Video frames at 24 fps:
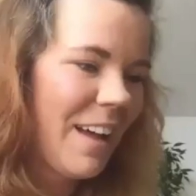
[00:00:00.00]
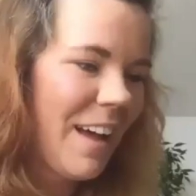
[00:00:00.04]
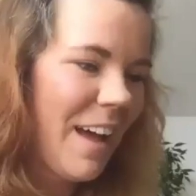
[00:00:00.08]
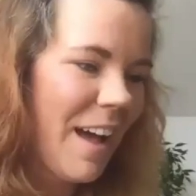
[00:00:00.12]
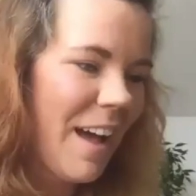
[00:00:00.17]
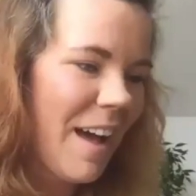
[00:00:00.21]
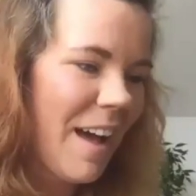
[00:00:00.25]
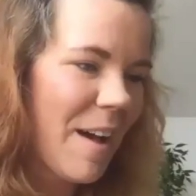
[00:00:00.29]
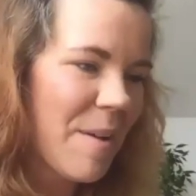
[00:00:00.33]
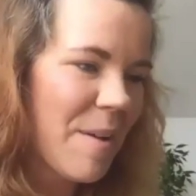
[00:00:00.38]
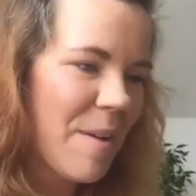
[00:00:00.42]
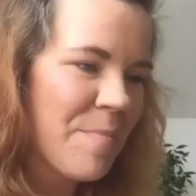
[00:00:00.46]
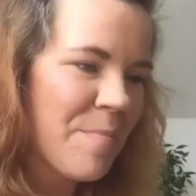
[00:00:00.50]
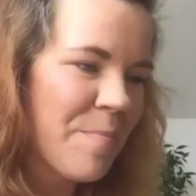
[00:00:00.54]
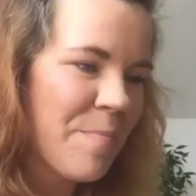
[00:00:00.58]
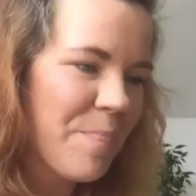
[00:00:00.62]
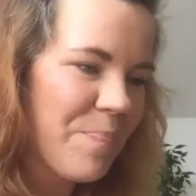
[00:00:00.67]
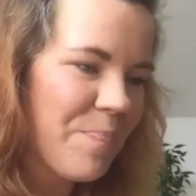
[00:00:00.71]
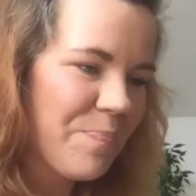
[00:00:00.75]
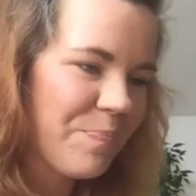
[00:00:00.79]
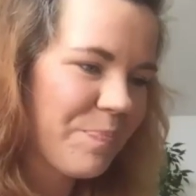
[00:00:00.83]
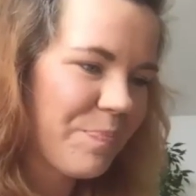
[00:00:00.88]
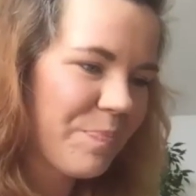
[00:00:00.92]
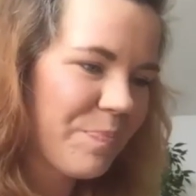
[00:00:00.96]

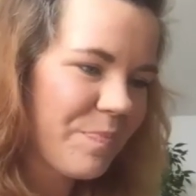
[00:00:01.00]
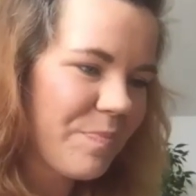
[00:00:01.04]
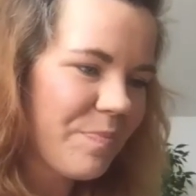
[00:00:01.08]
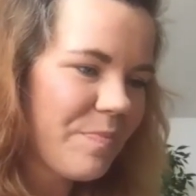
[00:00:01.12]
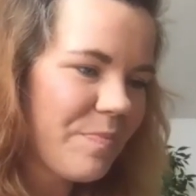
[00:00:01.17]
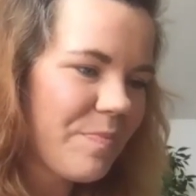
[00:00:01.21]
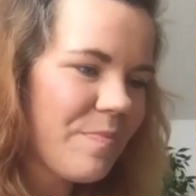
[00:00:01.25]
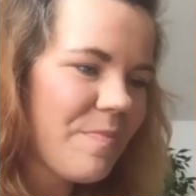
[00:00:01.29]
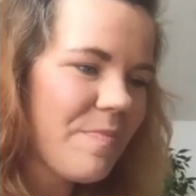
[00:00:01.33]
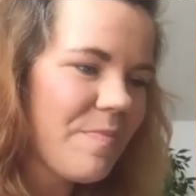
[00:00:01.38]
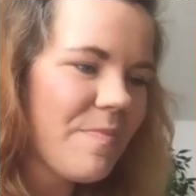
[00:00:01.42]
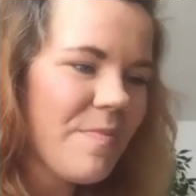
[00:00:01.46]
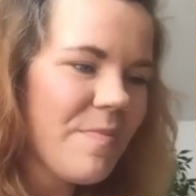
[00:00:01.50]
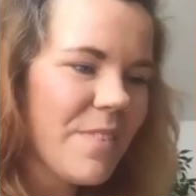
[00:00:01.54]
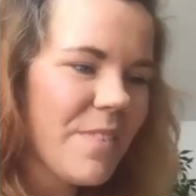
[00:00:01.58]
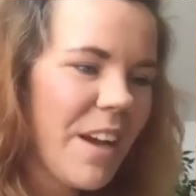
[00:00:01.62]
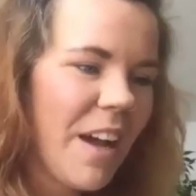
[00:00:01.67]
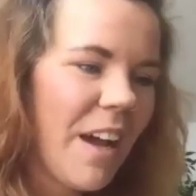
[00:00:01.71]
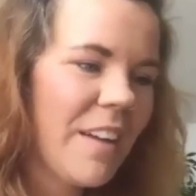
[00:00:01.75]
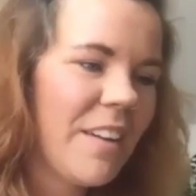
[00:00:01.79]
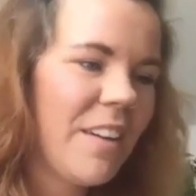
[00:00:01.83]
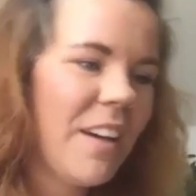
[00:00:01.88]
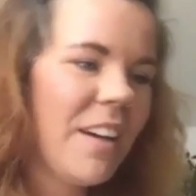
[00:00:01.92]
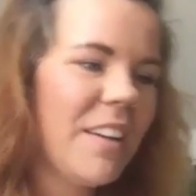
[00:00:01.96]
Um,
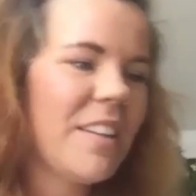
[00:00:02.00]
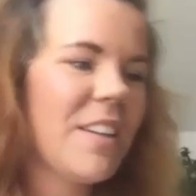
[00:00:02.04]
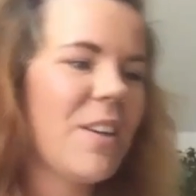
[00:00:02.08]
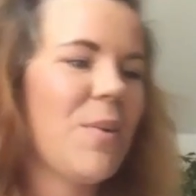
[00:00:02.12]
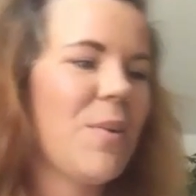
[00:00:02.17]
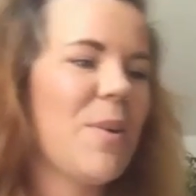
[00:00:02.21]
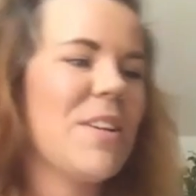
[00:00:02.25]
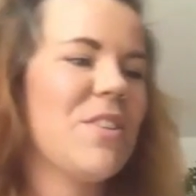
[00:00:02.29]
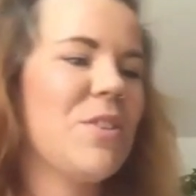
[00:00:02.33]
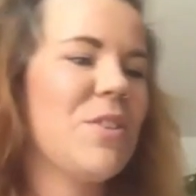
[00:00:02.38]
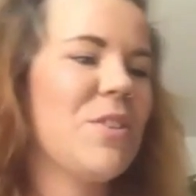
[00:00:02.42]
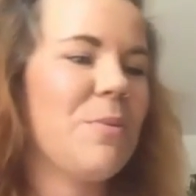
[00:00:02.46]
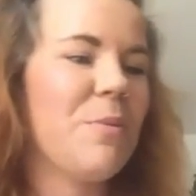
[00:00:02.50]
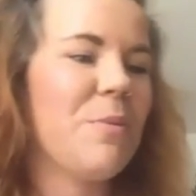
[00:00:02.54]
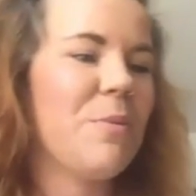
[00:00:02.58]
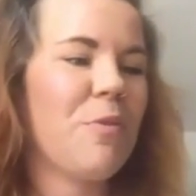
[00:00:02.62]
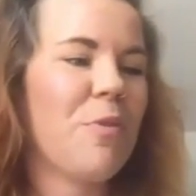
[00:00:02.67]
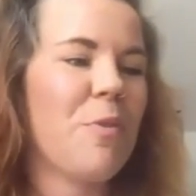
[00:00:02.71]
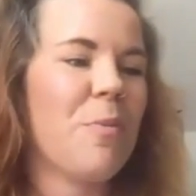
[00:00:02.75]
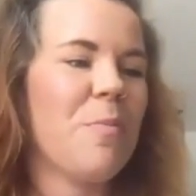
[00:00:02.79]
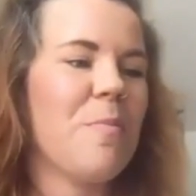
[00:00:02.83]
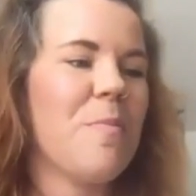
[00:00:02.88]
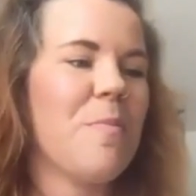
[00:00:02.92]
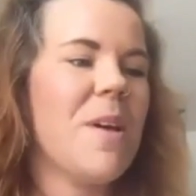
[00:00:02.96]
another question
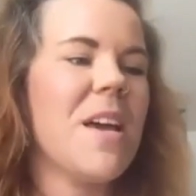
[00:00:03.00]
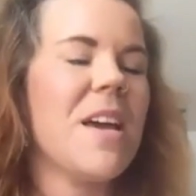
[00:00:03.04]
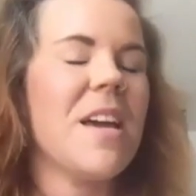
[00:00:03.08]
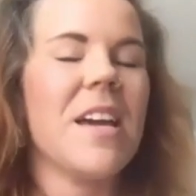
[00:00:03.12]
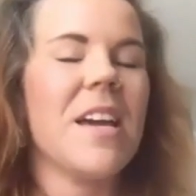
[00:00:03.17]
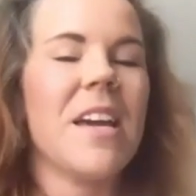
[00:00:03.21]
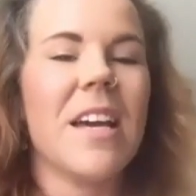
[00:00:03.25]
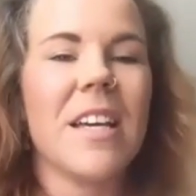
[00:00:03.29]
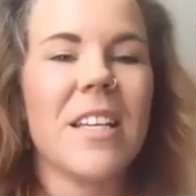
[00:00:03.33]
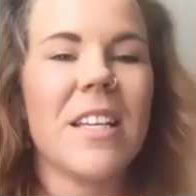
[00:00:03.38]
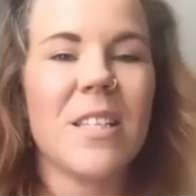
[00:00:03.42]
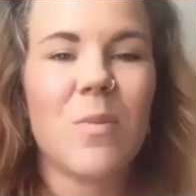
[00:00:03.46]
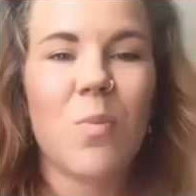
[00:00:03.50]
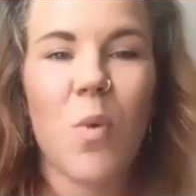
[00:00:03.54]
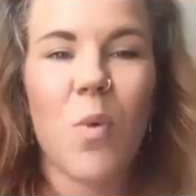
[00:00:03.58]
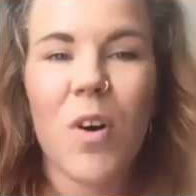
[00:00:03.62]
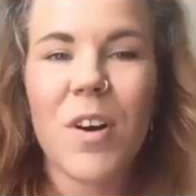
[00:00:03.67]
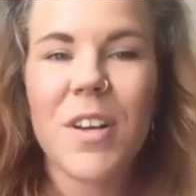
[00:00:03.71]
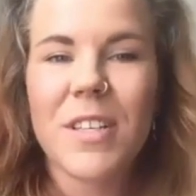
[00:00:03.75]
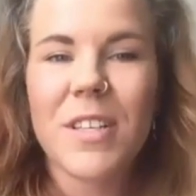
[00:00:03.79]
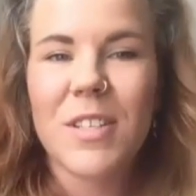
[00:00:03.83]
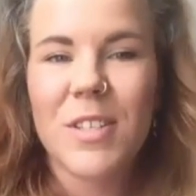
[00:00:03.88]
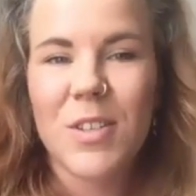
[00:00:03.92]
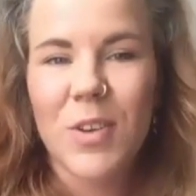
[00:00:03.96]
from me is, what
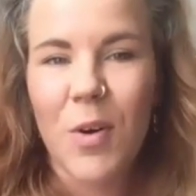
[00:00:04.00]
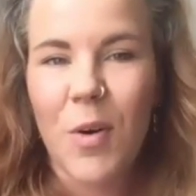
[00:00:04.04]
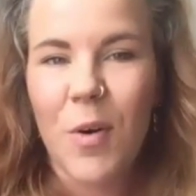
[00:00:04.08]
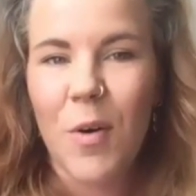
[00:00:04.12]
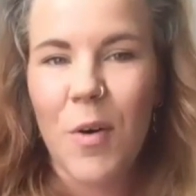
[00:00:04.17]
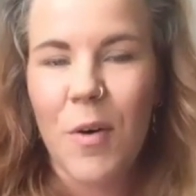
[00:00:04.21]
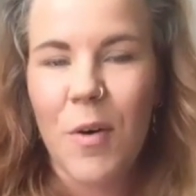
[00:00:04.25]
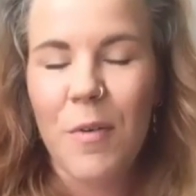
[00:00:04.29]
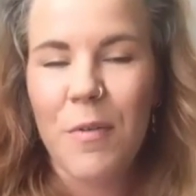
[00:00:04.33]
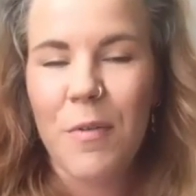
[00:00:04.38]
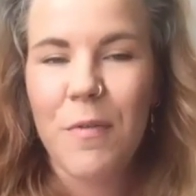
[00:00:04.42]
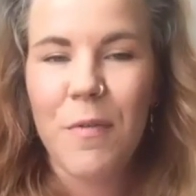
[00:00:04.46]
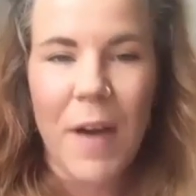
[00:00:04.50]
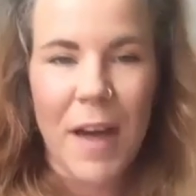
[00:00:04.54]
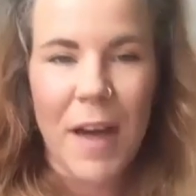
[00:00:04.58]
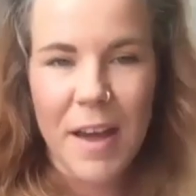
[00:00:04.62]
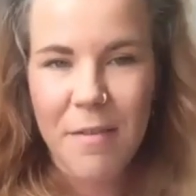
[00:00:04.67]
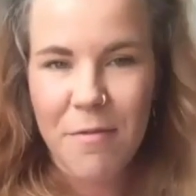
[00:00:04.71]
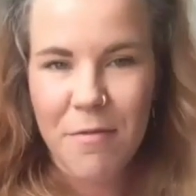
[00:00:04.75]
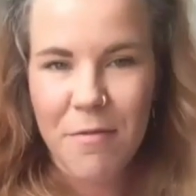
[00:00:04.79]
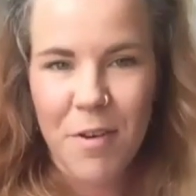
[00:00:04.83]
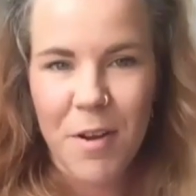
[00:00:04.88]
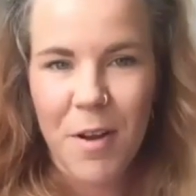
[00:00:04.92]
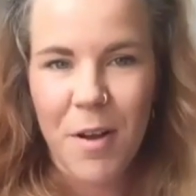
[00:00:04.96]
is your
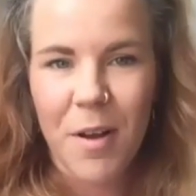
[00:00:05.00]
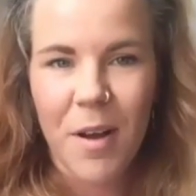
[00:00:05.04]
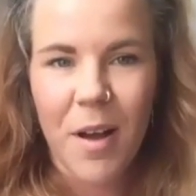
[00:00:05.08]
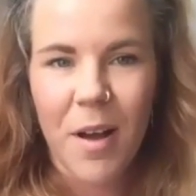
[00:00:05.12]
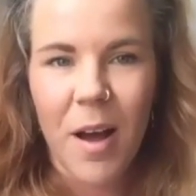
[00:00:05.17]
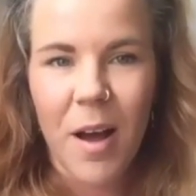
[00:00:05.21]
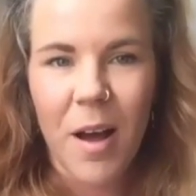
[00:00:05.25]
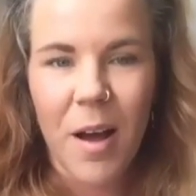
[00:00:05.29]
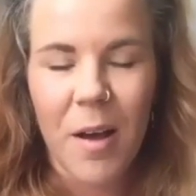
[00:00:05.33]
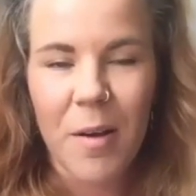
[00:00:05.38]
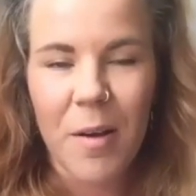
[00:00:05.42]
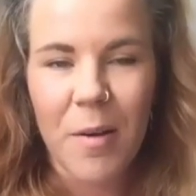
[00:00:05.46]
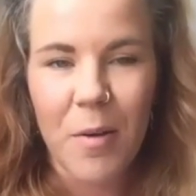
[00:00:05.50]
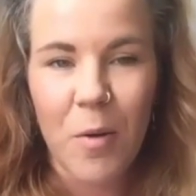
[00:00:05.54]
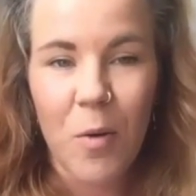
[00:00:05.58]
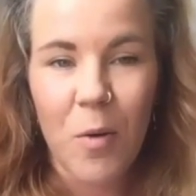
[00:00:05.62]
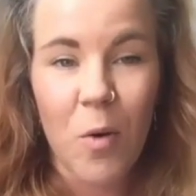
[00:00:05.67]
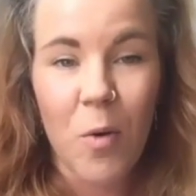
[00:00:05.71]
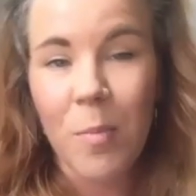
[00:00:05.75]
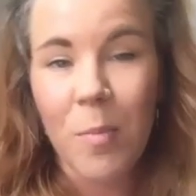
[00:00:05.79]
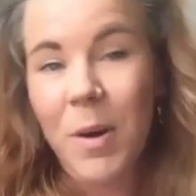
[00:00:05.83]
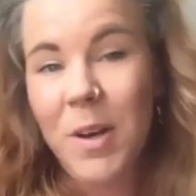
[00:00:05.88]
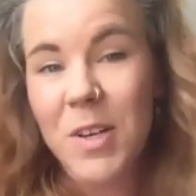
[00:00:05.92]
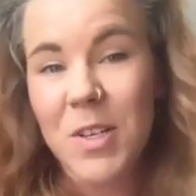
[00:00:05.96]
favorite uh,
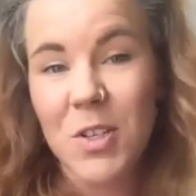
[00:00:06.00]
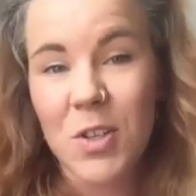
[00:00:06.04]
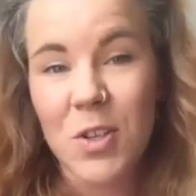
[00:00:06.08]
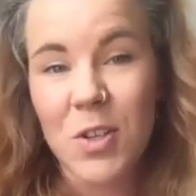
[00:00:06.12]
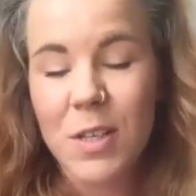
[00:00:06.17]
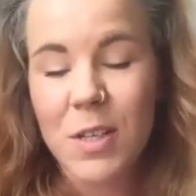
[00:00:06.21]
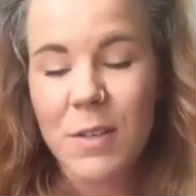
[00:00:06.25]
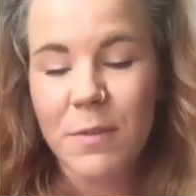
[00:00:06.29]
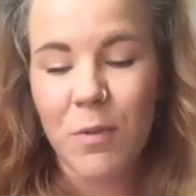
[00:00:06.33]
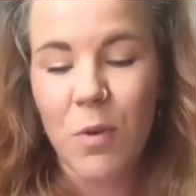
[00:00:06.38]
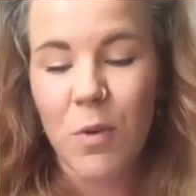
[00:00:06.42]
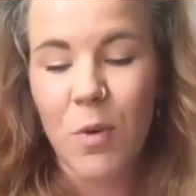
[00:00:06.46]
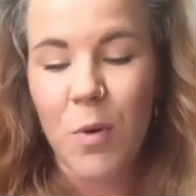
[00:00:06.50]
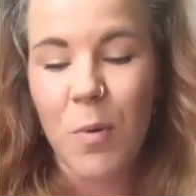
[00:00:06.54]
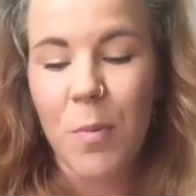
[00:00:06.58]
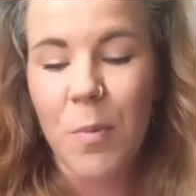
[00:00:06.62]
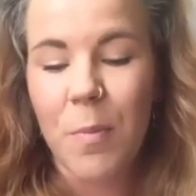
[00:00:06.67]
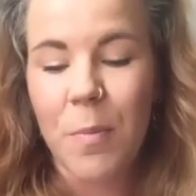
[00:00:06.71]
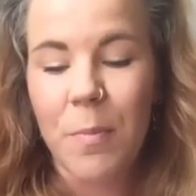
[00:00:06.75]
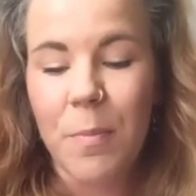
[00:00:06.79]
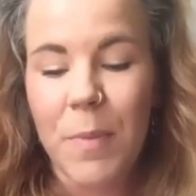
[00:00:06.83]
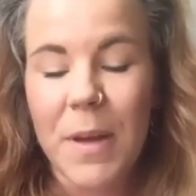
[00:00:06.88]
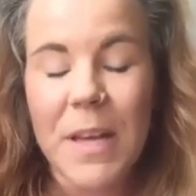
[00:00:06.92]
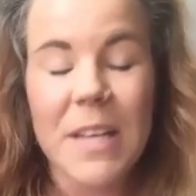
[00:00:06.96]
or most useful
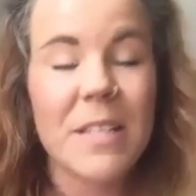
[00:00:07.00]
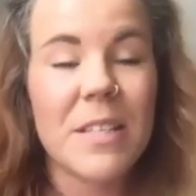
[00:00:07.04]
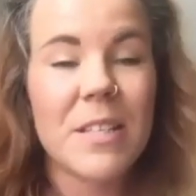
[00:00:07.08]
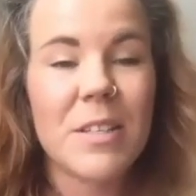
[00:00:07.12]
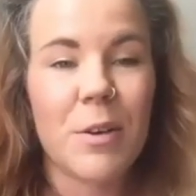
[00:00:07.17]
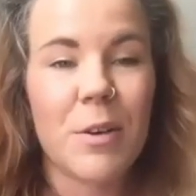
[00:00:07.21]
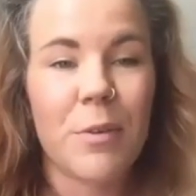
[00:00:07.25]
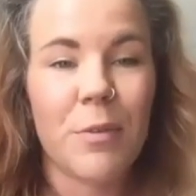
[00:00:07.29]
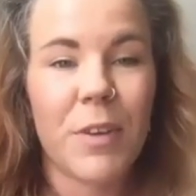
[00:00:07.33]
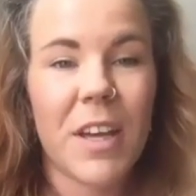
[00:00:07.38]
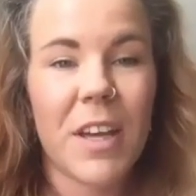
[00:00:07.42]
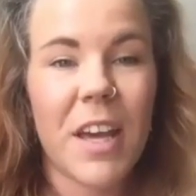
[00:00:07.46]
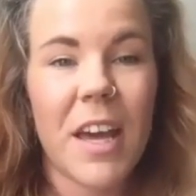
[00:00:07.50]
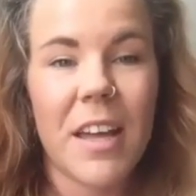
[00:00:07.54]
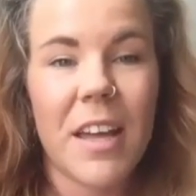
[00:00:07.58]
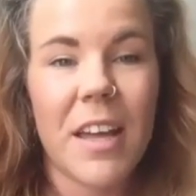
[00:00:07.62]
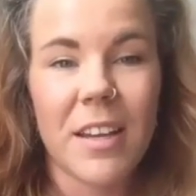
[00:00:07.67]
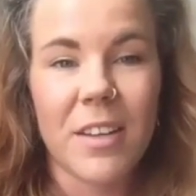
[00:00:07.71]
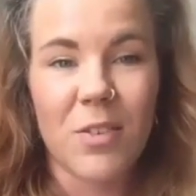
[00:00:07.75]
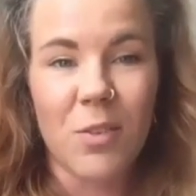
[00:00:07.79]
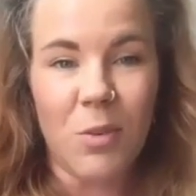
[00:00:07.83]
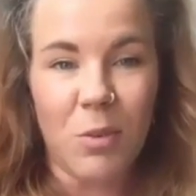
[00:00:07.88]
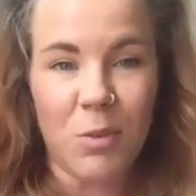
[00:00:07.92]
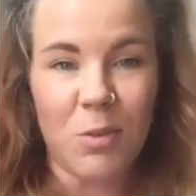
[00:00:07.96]
piece of kit
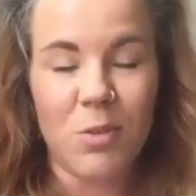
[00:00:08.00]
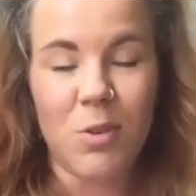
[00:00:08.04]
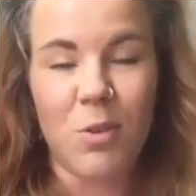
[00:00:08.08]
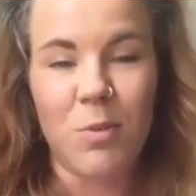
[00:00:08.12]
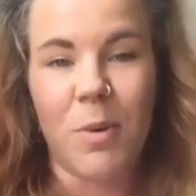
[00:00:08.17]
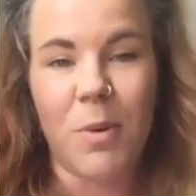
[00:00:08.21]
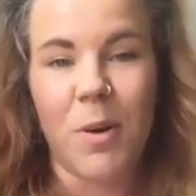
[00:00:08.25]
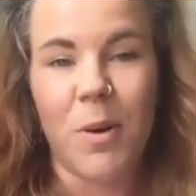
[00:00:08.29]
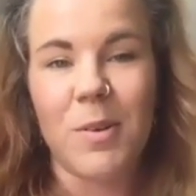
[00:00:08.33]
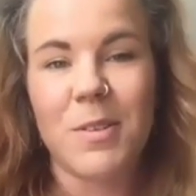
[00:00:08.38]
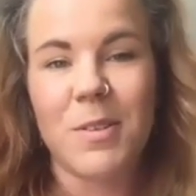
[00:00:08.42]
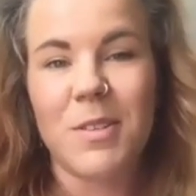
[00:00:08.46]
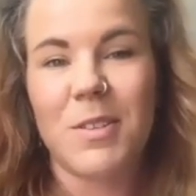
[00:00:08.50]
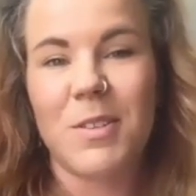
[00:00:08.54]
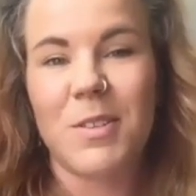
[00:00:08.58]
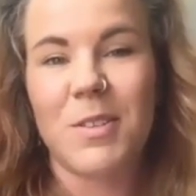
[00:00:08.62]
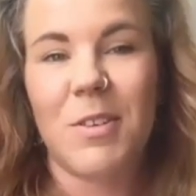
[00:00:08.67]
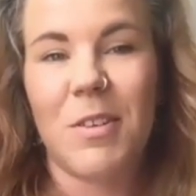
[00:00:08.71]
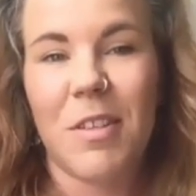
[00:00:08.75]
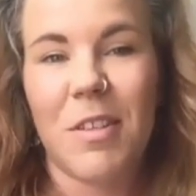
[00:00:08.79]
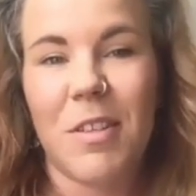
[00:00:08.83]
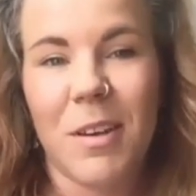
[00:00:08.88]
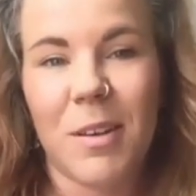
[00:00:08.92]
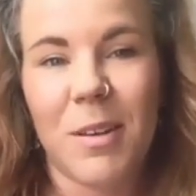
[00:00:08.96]
in your toolbox, do
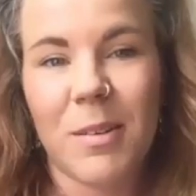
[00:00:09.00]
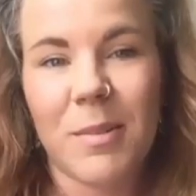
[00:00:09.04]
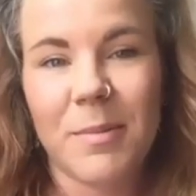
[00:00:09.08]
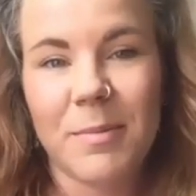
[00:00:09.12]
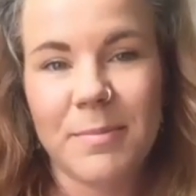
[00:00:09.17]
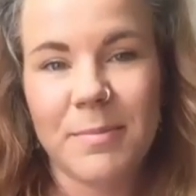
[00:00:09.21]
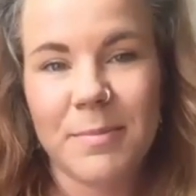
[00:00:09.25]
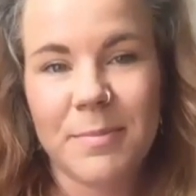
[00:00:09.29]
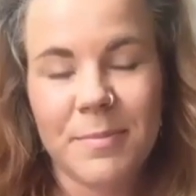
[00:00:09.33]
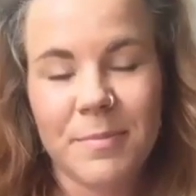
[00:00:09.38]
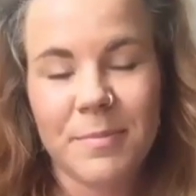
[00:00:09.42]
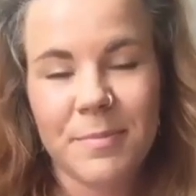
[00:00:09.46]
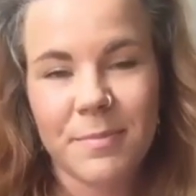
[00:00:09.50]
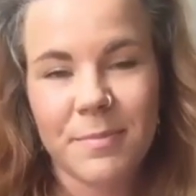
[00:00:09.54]
you think? Um,